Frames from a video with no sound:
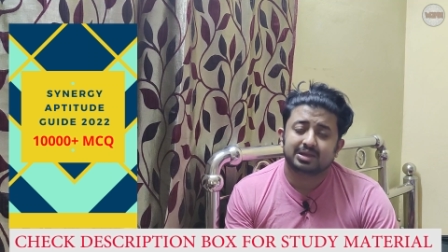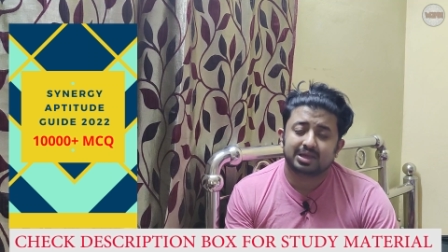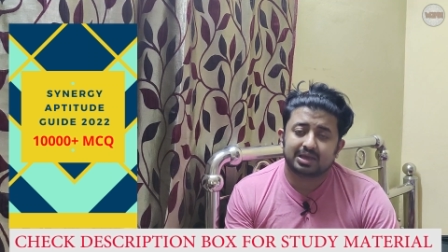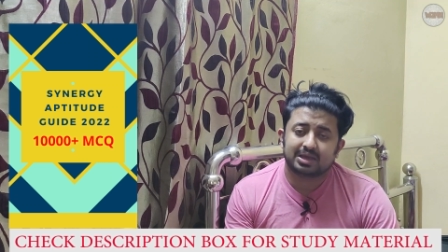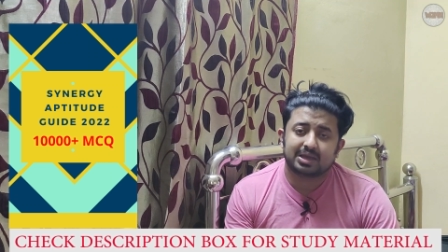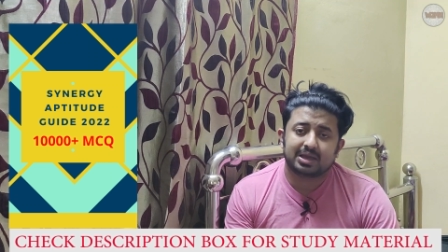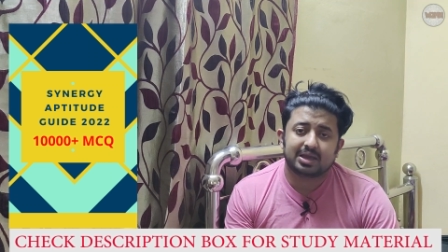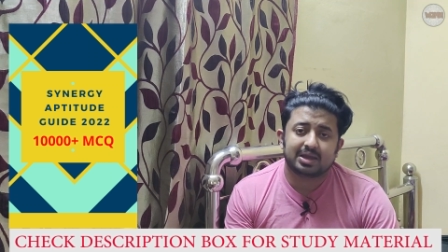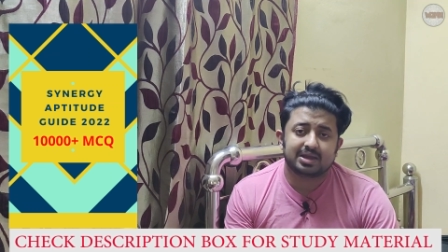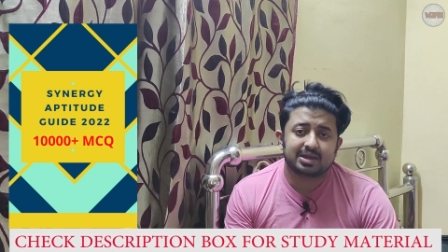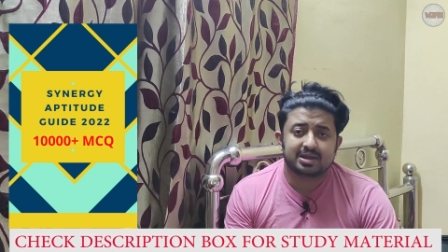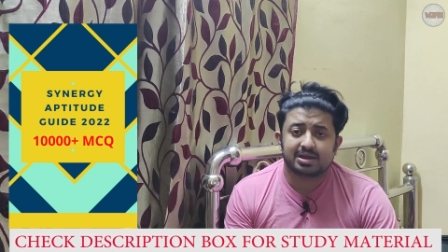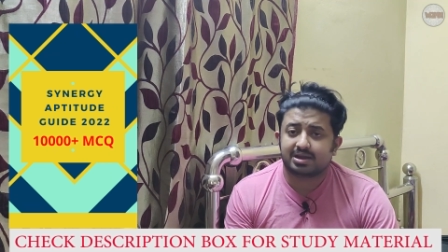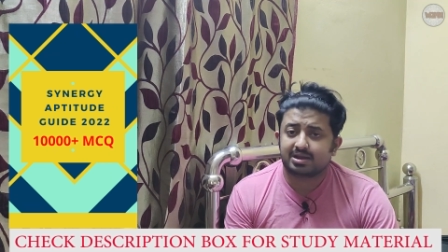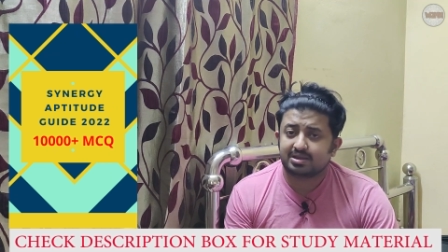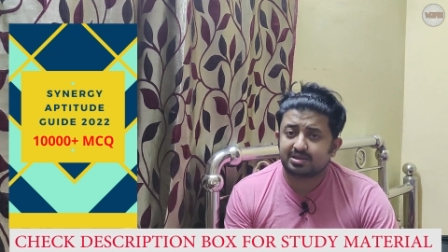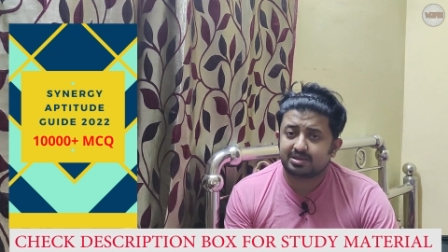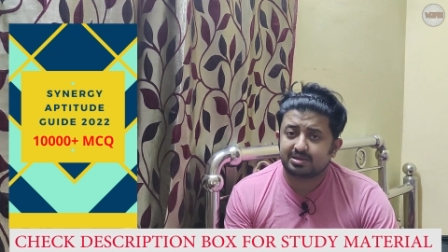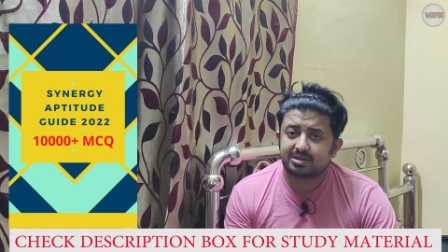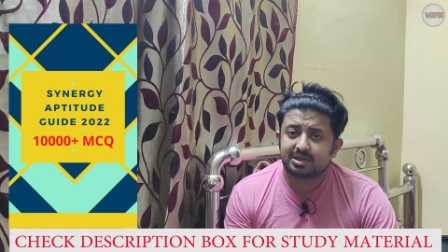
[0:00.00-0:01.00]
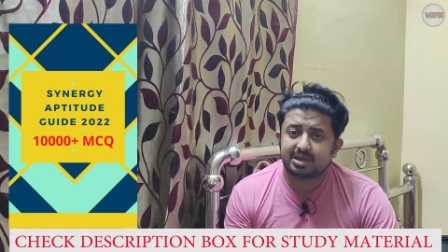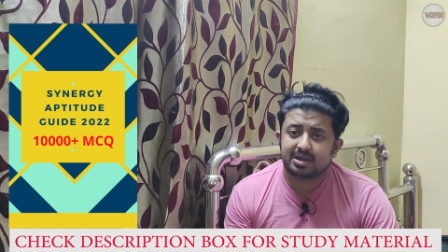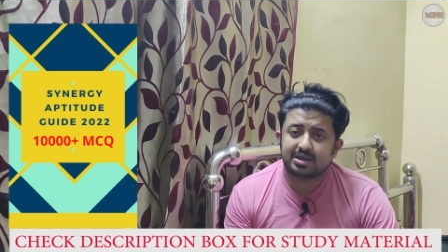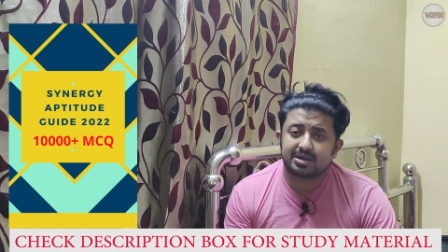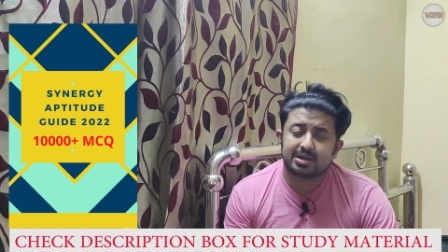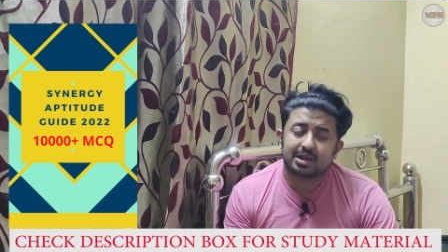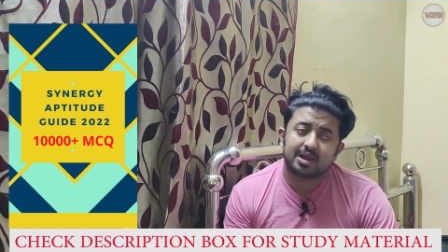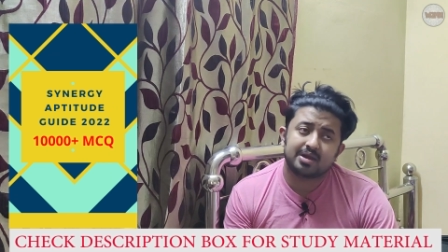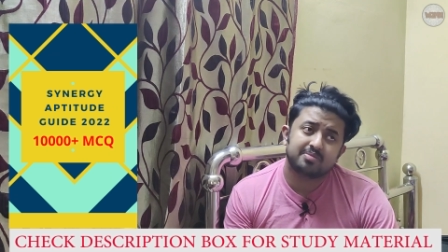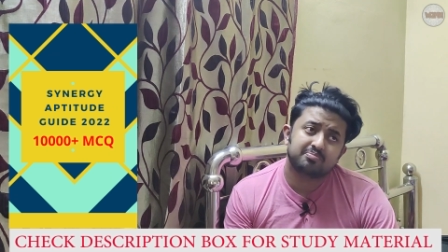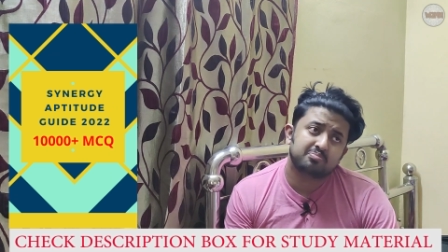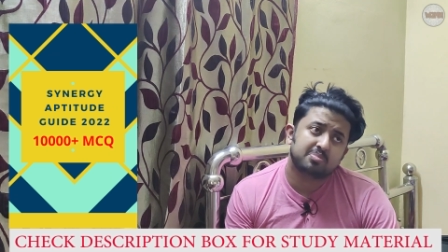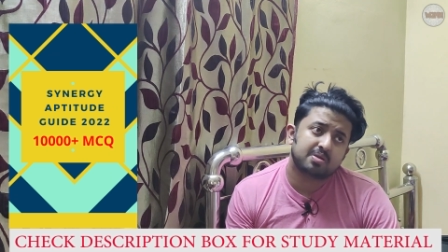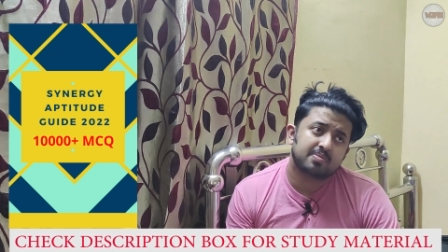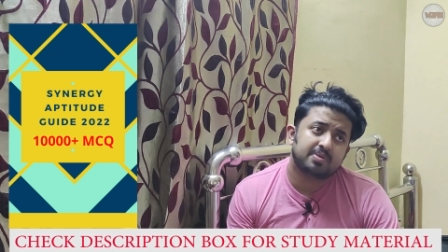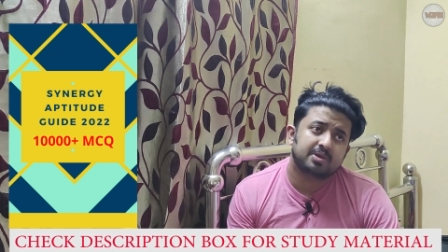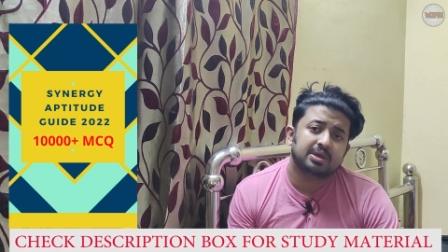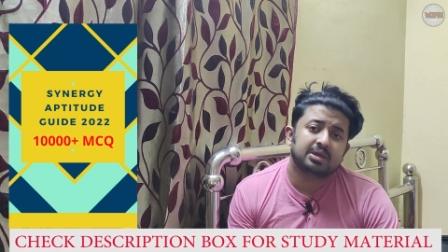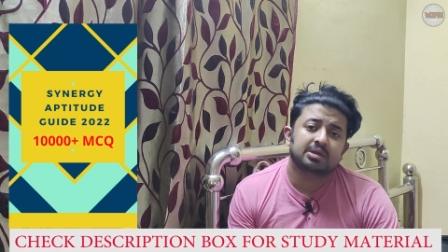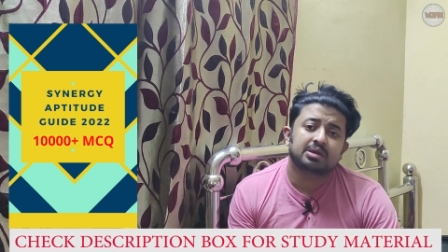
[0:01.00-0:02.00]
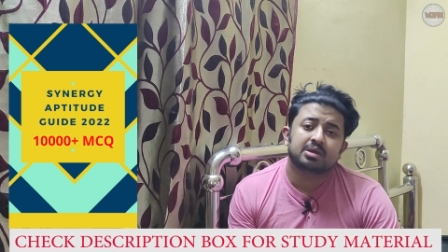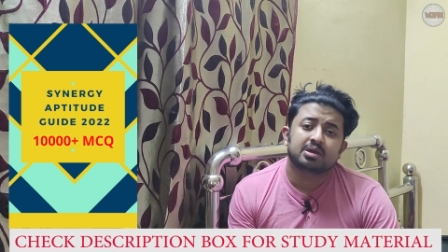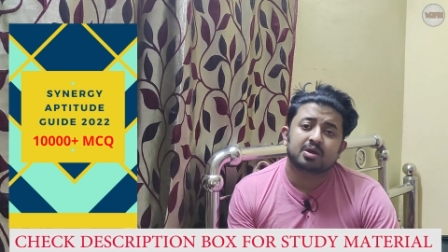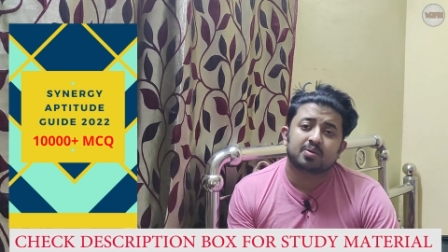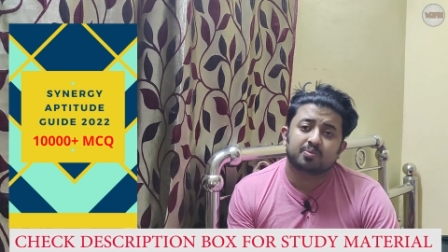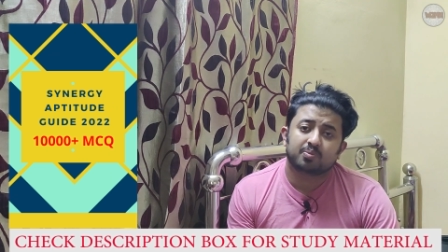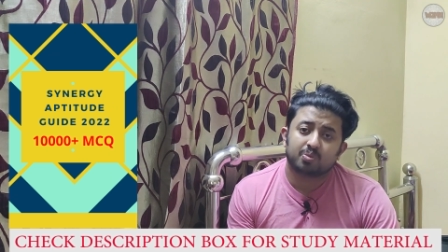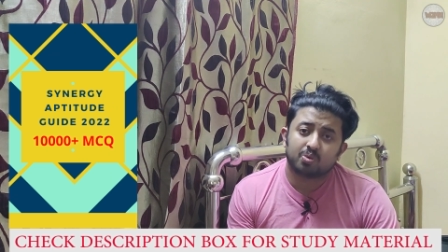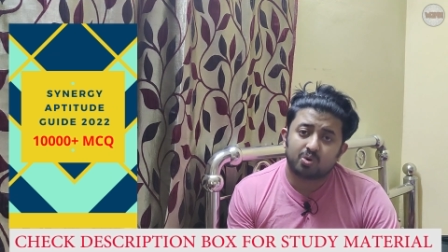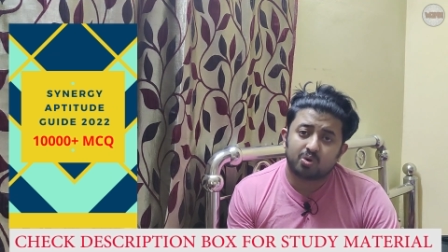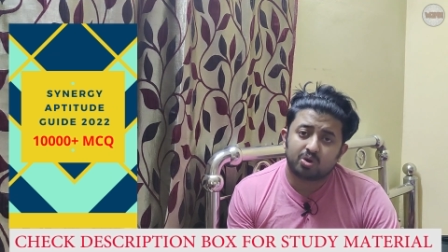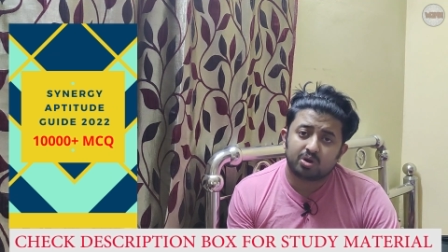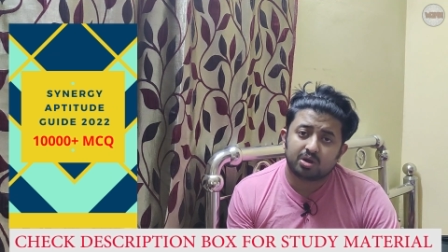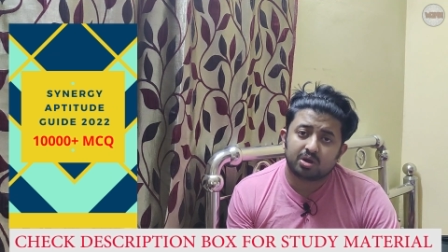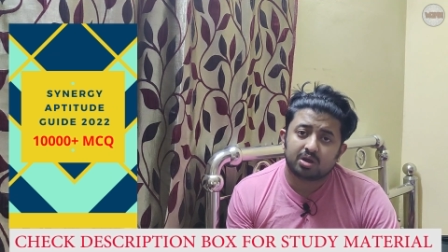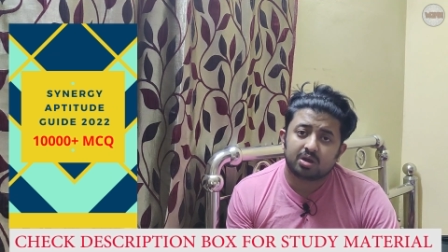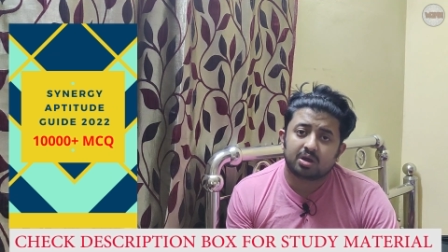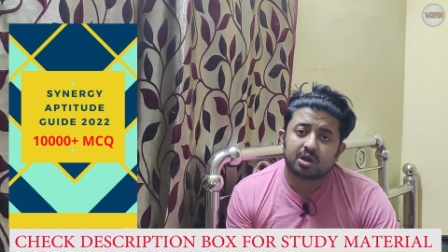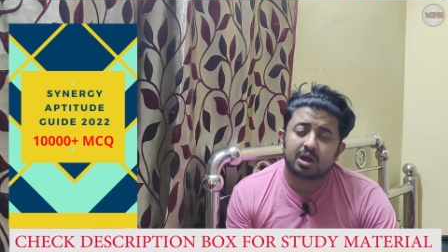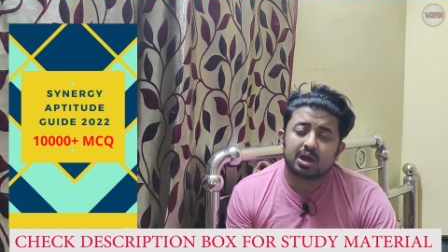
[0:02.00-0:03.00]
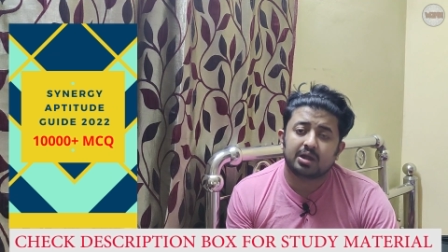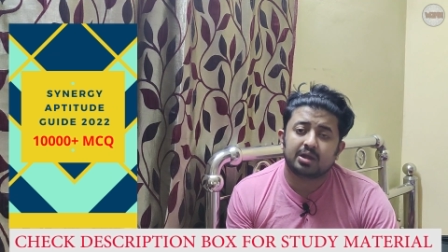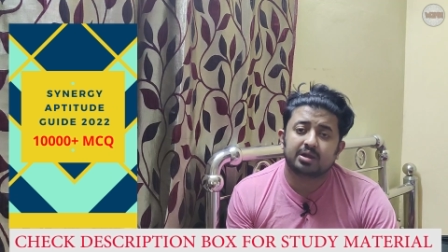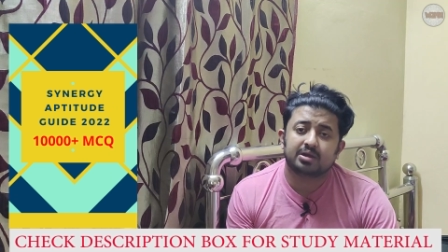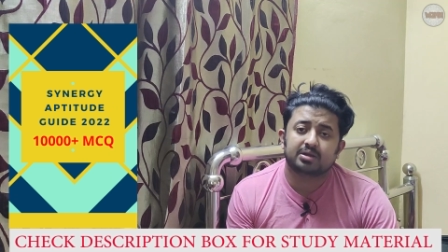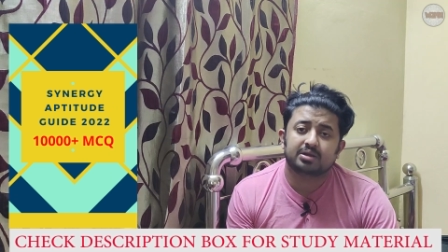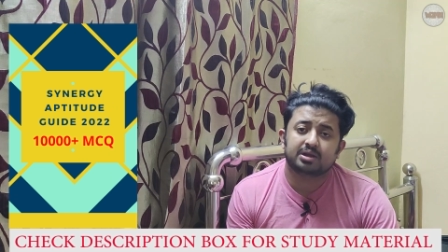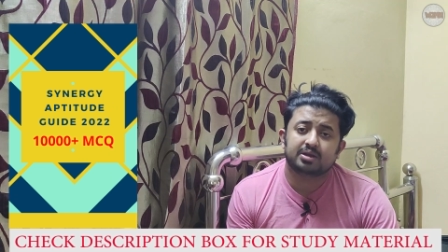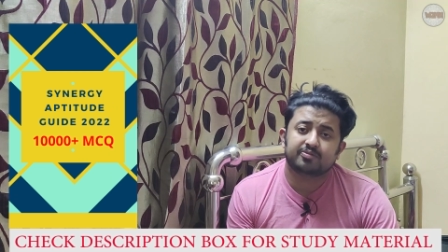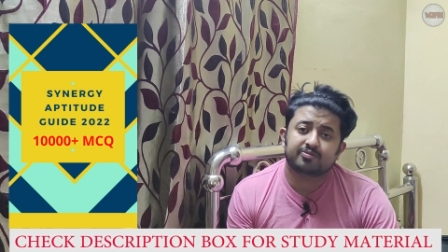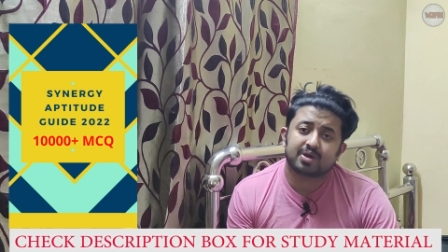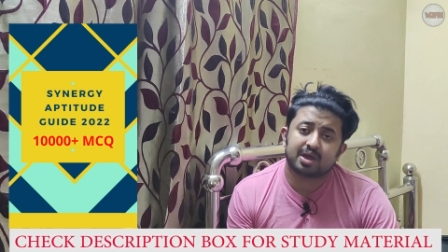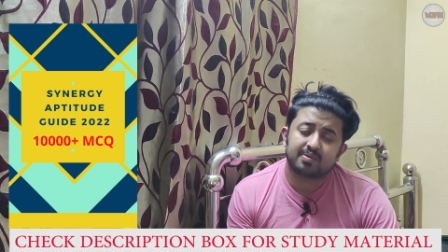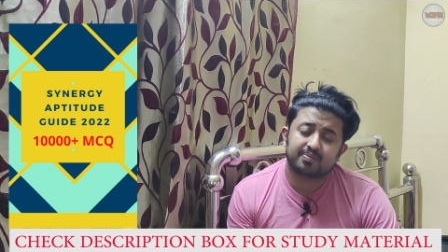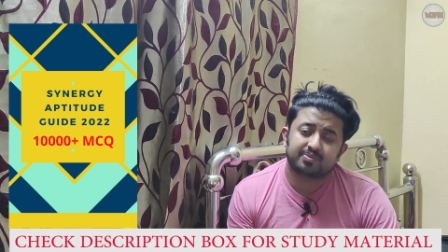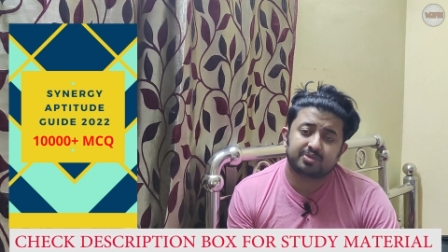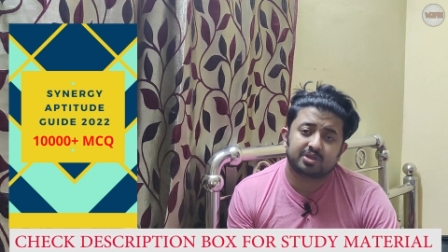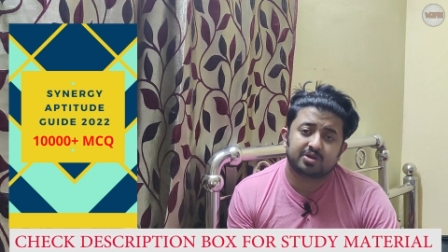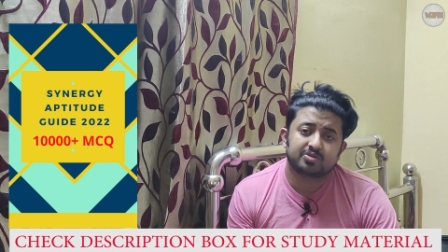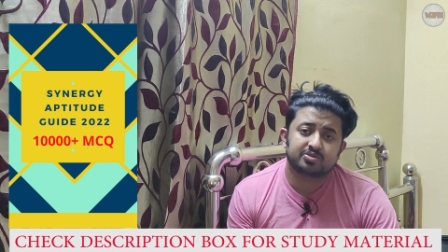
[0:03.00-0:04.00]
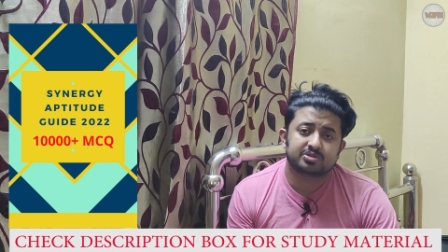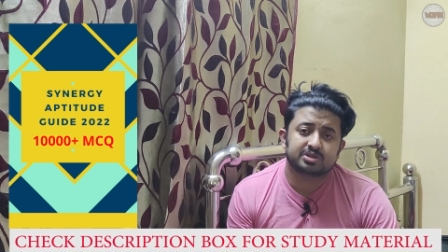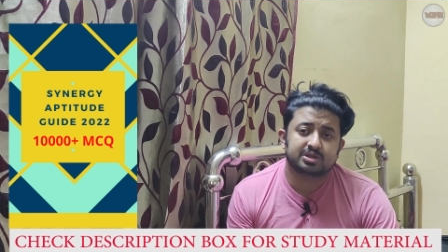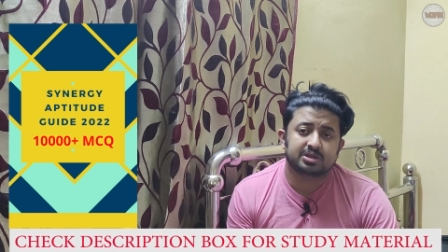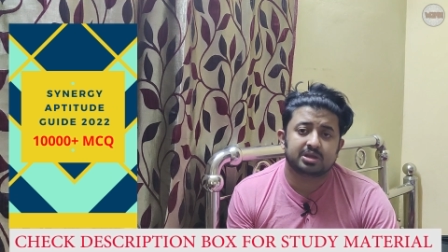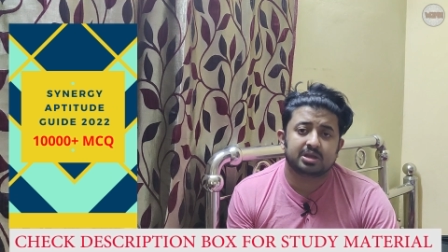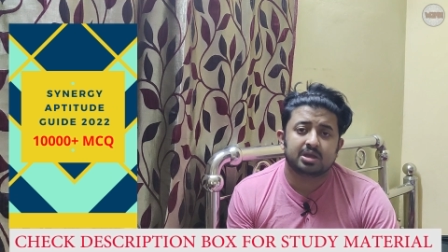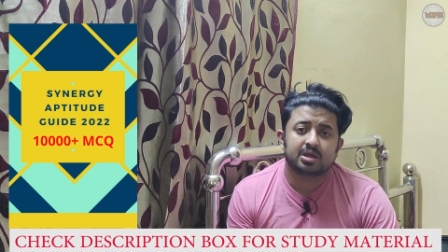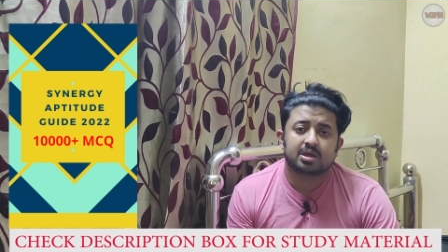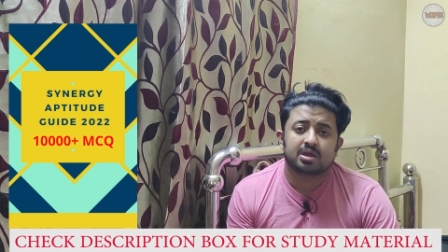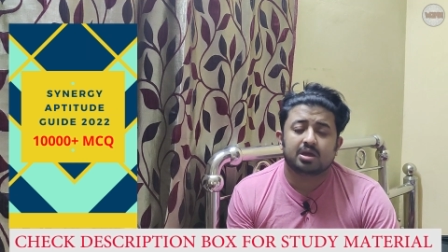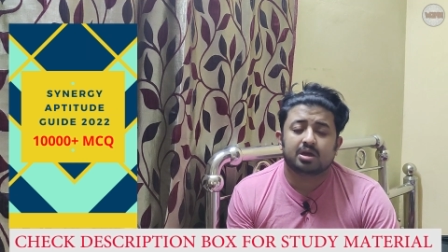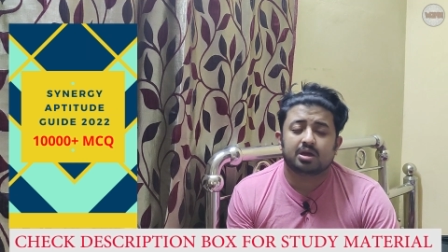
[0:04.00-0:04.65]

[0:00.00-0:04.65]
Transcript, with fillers: deck cadet and engine cadet, and maybe more 105,000